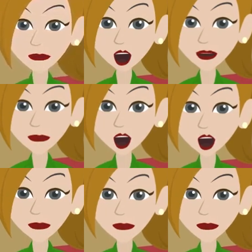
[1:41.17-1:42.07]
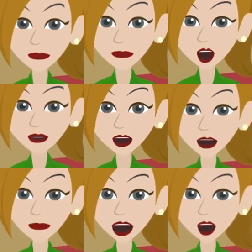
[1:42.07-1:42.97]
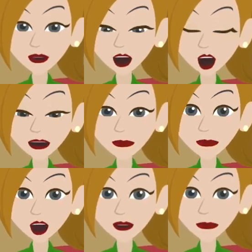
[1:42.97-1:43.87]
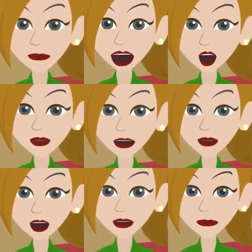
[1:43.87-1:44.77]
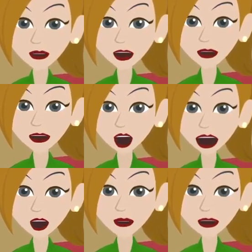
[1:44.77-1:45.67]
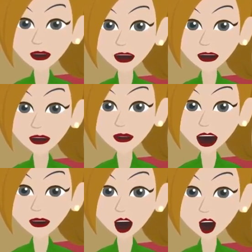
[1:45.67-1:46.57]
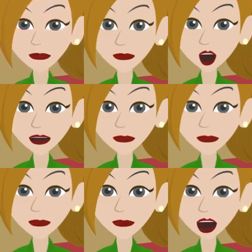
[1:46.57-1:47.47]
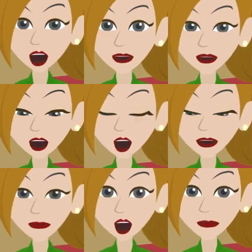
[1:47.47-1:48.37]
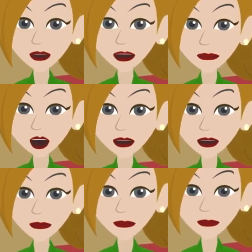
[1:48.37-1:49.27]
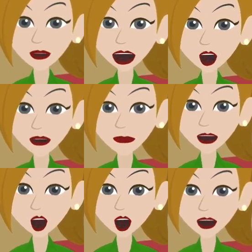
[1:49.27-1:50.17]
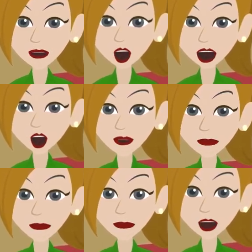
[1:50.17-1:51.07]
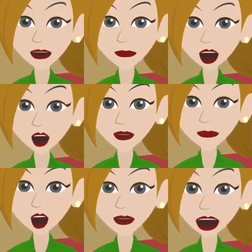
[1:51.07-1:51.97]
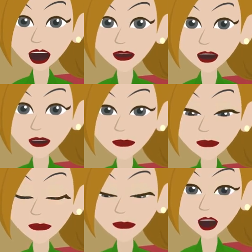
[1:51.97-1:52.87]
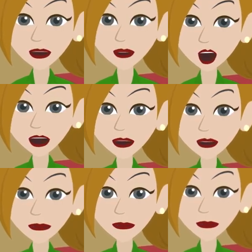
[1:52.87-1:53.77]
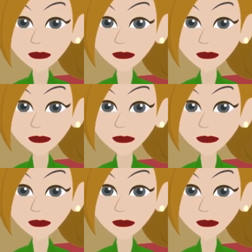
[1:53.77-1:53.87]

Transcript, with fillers: And so as you make an effort to fork in the direction of what you're wanting, and you hold that thought for as little as 17 seconds, then another thought equal or better will occur to you.